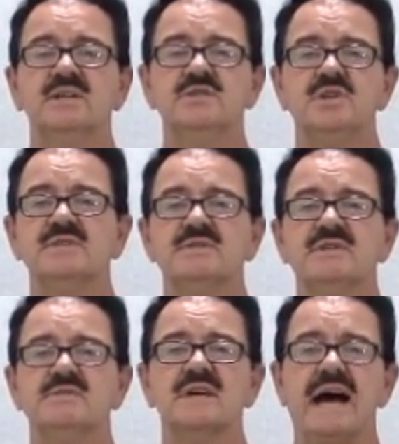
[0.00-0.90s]

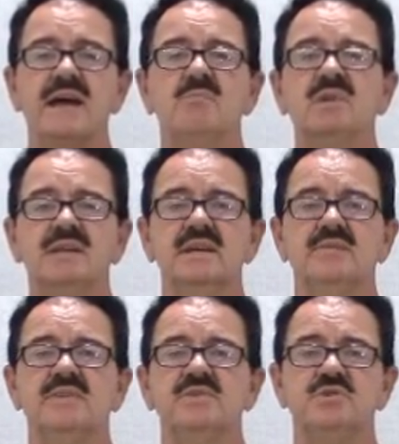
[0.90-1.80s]
Jesus, I
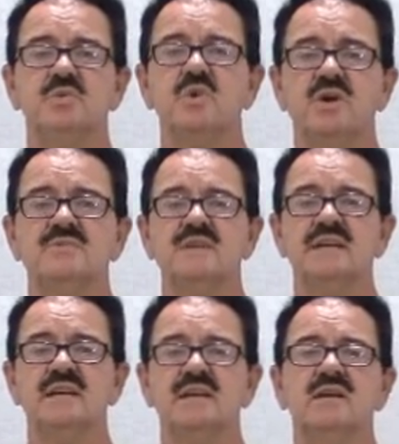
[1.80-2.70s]
believe that you rose
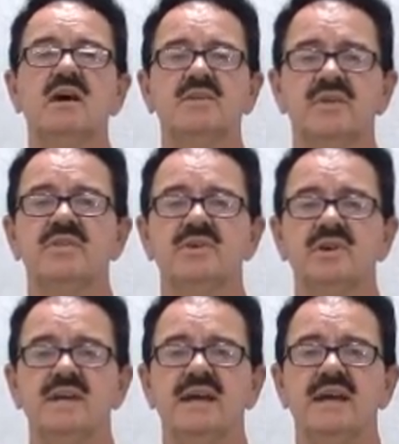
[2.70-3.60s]
again on the
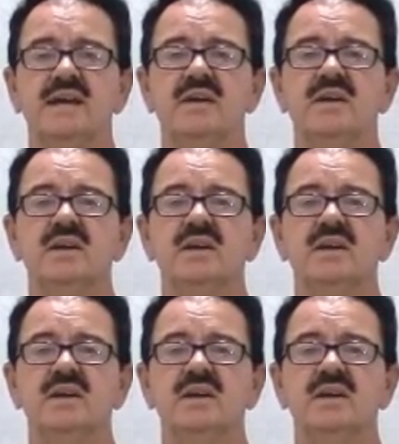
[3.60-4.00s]
third day.